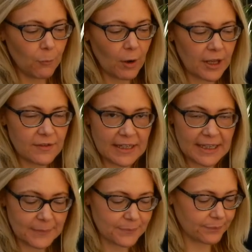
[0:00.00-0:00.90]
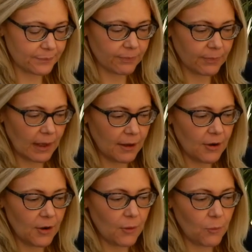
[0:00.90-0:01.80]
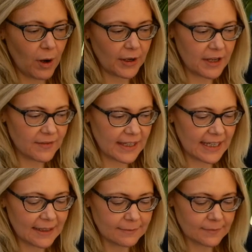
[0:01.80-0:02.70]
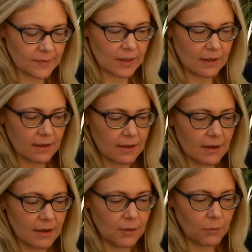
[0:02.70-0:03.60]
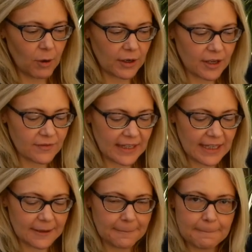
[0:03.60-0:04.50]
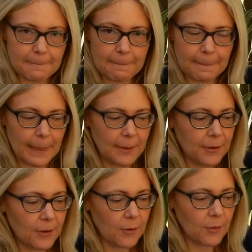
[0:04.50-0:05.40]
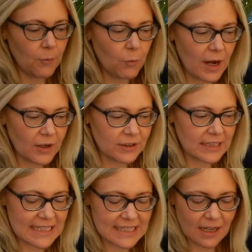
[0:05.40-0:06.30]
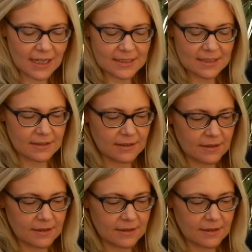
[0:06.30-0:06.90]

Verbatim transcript: 1 over here, 1 over here, 1 over here. 1 on this side,